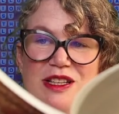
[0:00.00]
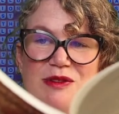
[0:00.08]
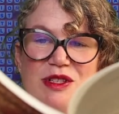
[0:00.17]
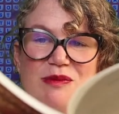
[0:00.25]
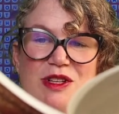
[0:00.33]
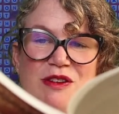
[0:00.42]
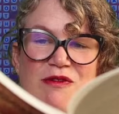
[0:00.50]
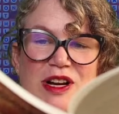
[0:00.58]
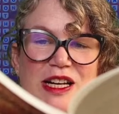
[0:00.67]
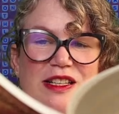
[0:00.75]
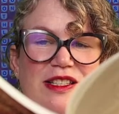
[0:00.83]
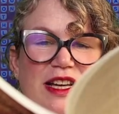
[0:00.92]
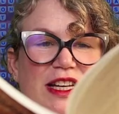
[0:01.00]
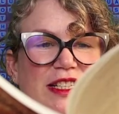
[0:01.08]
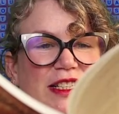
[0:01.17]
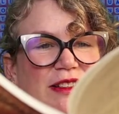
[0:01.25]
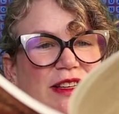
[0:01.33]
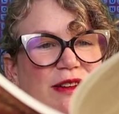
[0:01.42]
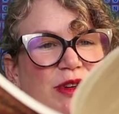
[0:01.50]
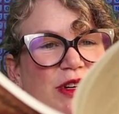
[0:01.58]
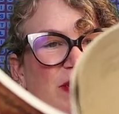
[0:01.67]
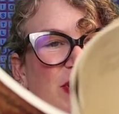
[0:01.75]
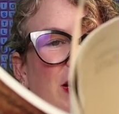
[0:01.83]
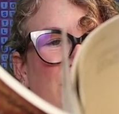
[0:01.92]
There was something really sad in one
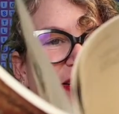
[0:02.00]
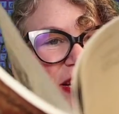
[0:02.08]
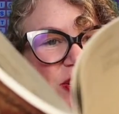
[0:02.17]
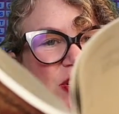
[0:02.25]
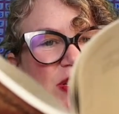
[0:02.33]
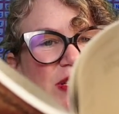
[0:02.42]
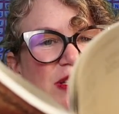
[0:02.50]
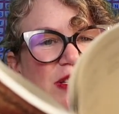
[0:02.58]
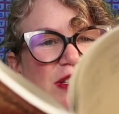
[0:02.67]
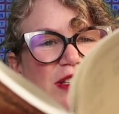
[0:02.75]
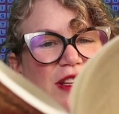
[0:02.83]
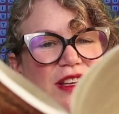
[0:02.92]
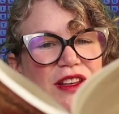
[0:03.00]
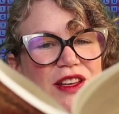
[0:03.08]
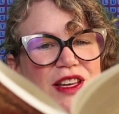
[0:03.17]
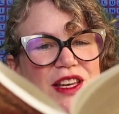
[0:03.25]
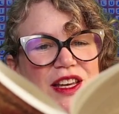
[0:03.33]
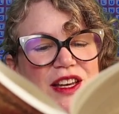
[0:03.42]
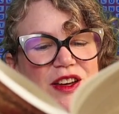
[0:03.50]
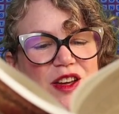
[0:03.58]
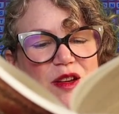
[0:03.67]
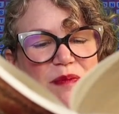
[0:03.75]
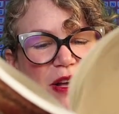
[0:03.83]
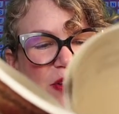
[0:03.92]
of the annotations here
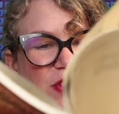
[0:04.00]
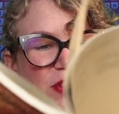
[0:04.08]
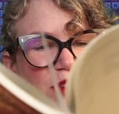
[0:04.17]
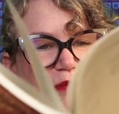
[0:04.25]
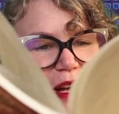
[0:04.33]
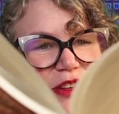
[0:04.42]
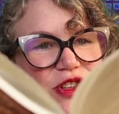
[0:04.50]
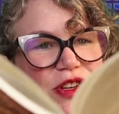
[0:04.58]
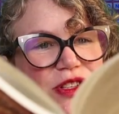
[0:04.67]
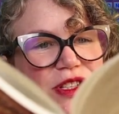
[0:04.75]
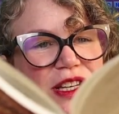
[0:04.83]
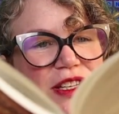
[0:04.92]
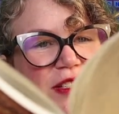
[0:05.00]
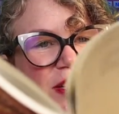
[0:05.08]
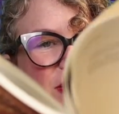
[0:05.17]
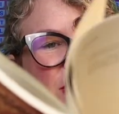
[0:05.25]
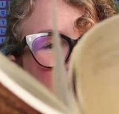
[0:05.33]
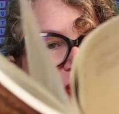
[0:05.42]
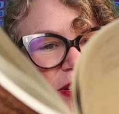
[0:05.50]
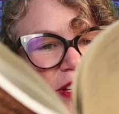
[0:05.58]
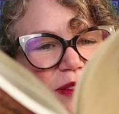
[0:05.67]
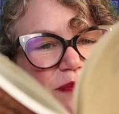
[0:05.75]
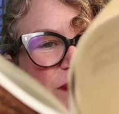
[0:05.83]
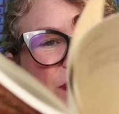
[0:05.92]
about Charles Dickens'
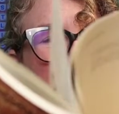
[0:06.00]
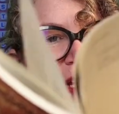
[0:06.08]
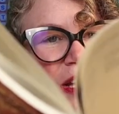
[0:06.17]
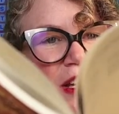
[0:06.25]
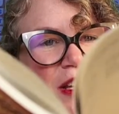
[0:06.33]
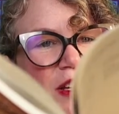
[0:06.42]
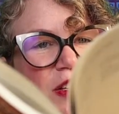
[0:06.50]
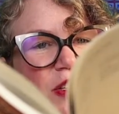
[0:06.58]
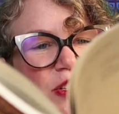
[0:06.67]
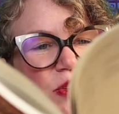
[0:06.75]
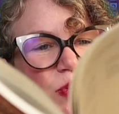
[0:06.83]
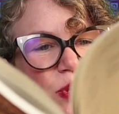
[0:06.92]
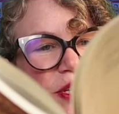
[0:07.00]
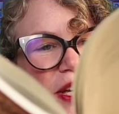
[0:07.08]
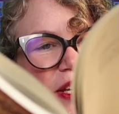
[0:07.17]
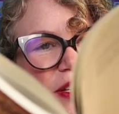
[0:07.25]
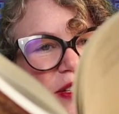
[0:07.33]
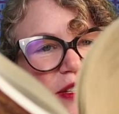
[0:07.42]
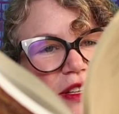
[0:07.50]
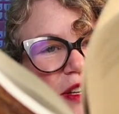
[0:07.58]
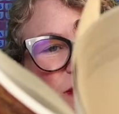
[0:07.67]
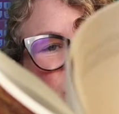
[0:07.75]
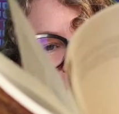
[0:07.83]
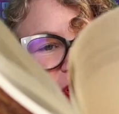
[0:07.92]
own school days,
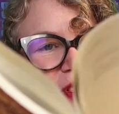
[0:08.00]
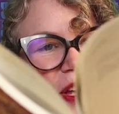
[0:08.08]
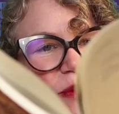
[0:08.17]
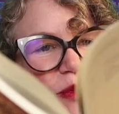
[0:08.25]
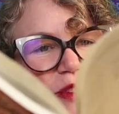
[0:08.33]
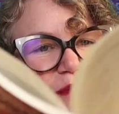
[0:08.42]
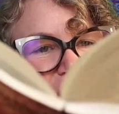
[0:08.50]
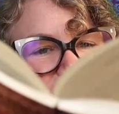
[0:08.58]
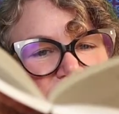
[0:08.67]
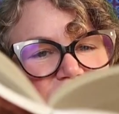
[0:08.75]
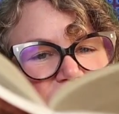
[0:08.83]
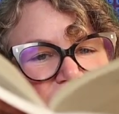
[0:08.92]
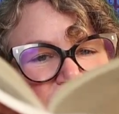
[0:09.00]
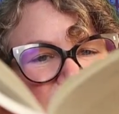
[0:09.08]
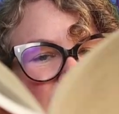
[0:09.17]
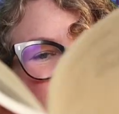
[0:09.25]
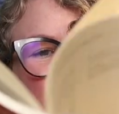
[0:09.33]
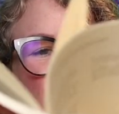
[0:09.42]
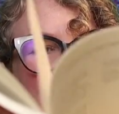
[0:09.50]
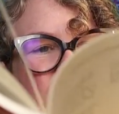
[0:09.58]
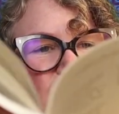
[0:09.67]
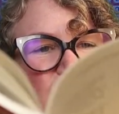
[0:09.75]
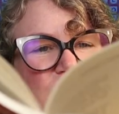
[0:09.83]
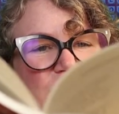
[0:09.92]
because that was based on him. I mean,
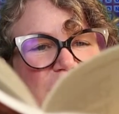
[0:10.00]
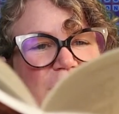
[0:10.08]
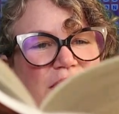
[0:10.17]
Charles Dickens.